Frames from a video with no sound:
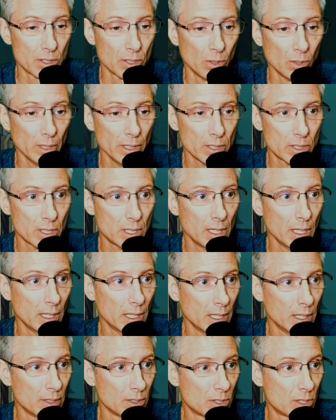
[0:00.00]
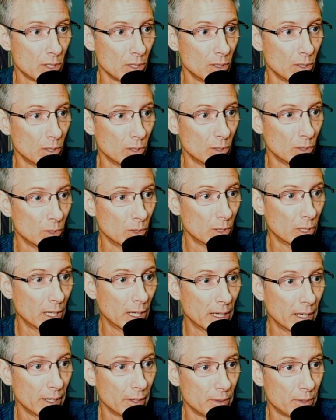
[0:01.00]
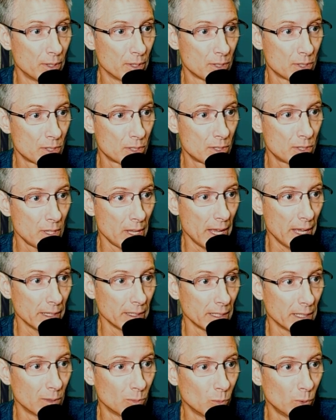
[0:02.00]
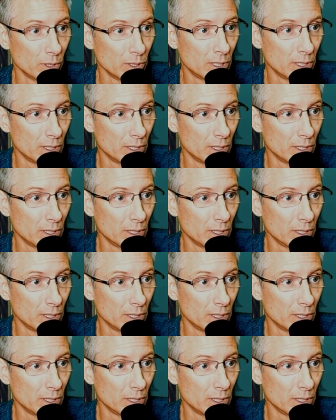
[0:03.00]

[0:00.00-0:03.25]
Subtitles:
let's get into this set and what did